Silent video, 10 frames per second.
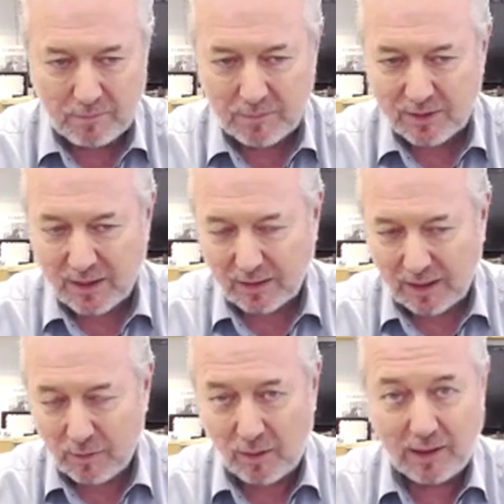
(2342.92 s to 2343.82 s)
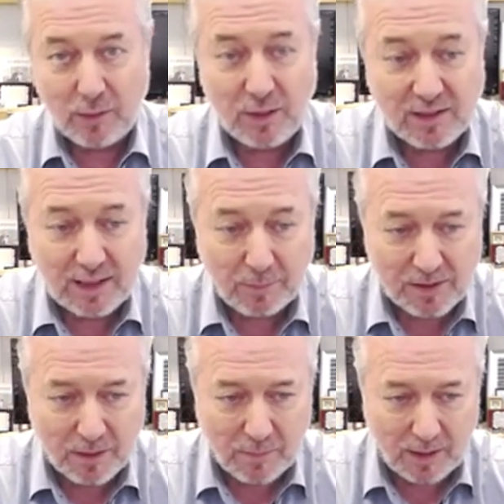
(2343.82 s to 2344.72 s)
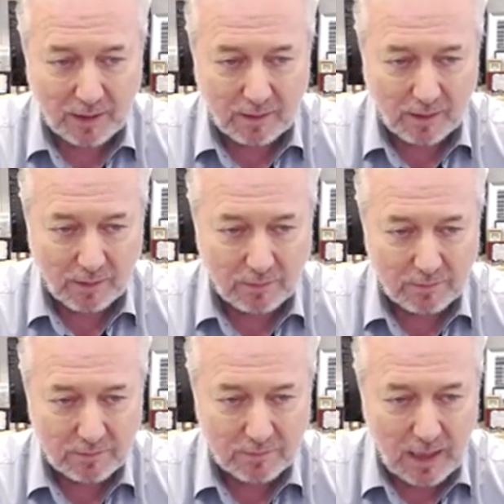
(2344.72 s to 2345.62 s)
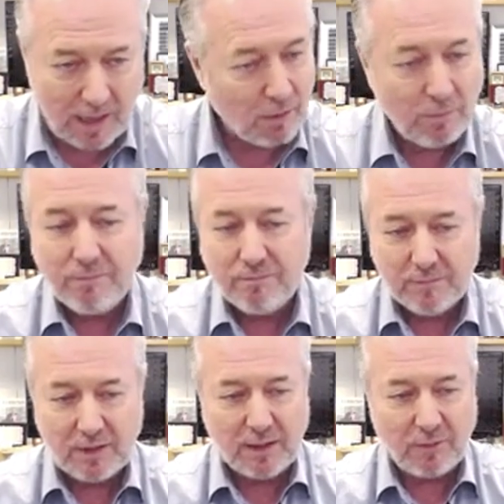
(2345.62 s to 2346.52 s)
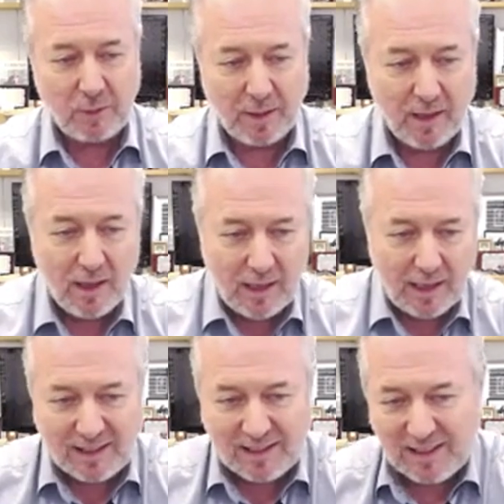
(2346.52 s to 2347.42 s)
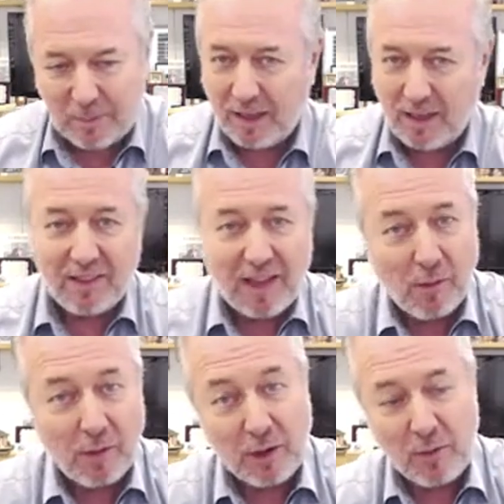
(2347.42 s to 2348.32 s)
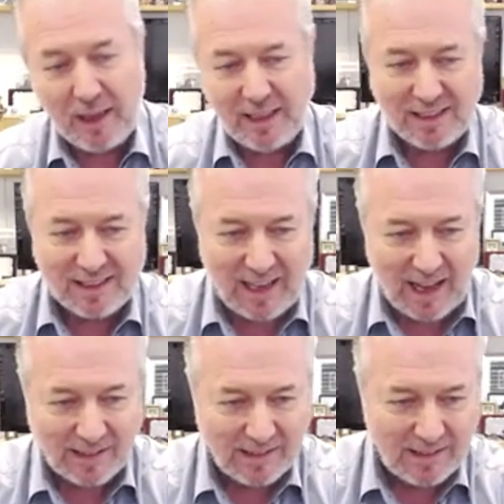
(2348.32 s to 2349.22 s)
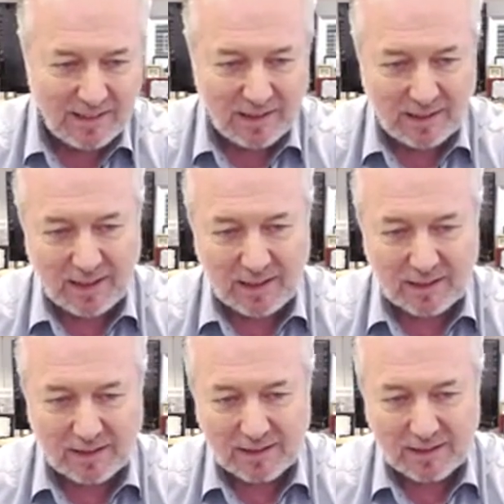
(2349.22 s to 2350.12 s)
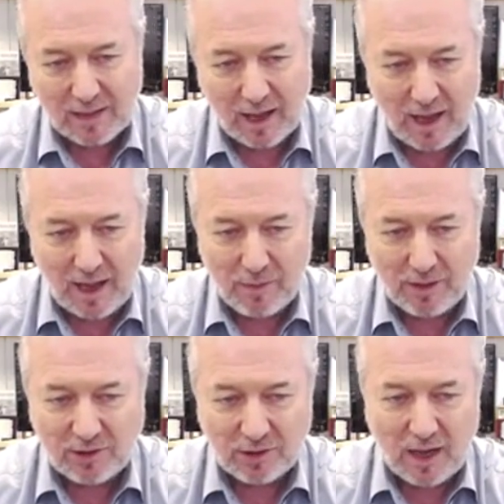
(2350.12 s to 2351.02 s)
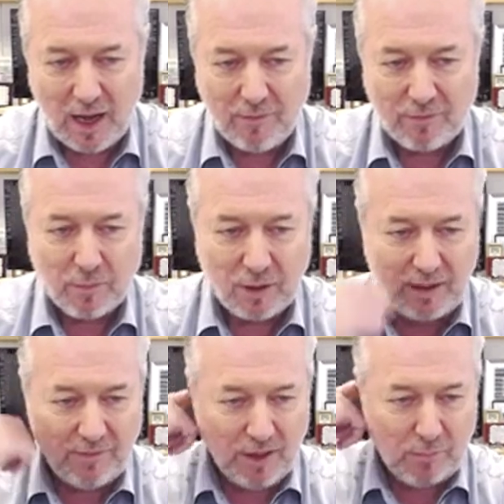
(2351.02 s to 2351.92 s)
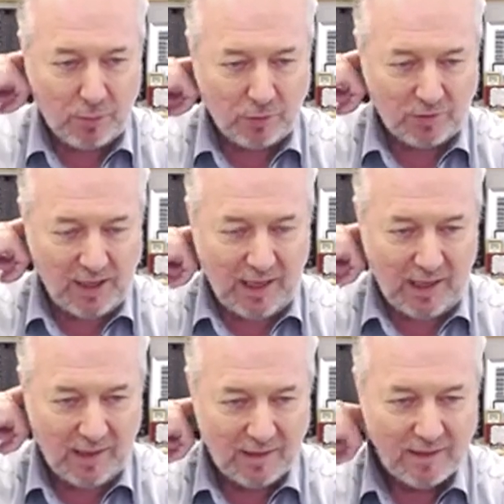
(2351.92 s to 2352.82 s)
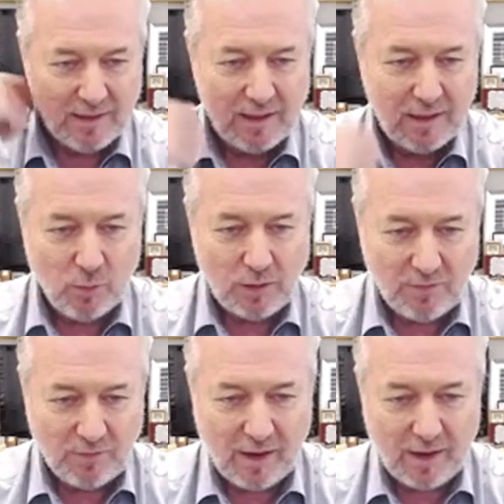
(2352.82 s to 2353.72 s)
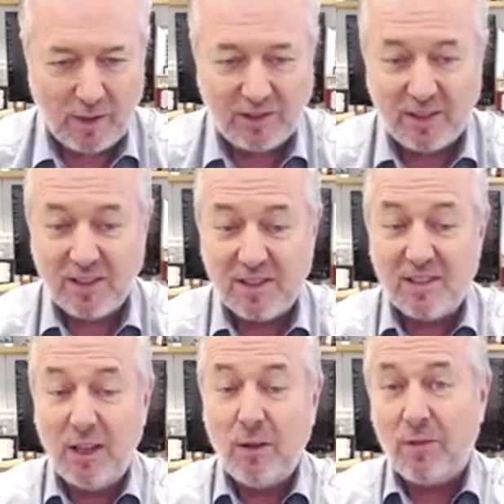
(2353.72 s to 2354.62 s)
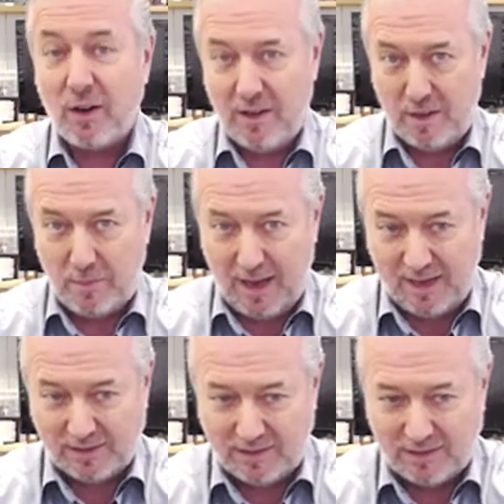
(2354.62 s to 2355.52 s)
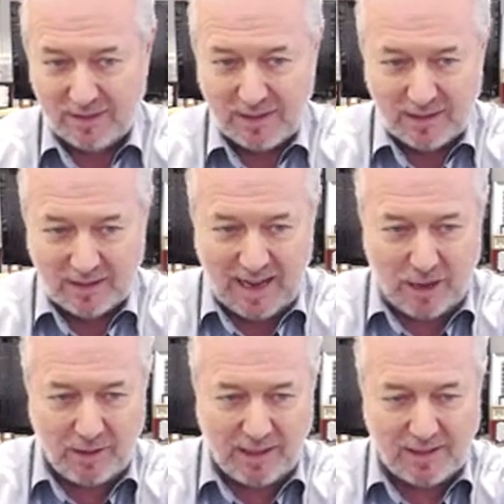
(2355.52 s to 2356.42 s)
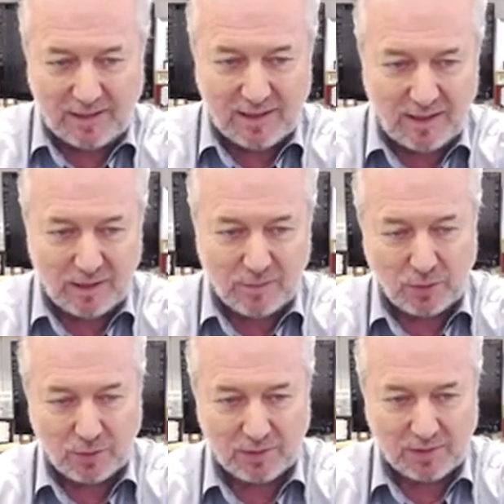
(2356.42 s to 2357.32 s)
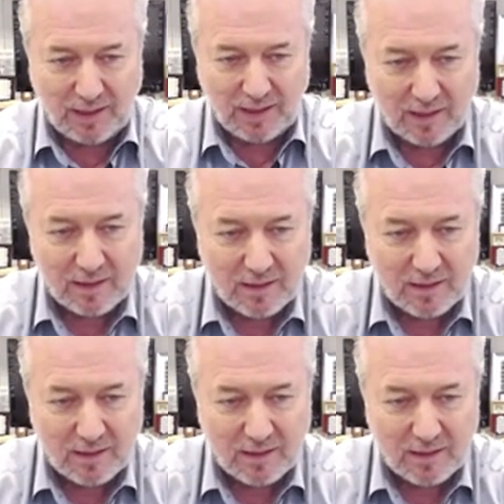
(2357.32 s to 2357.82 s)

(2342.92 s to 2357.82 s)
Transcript: saltado a alguien. We skipped somebody, creo. Ah, no. Estamos bien. Isa Pérez. How are you, Isa? Yes. Hi, Richard. I'm from Bolivia. Potosí was very rich in silver in the past. Nowadays, in Potosí,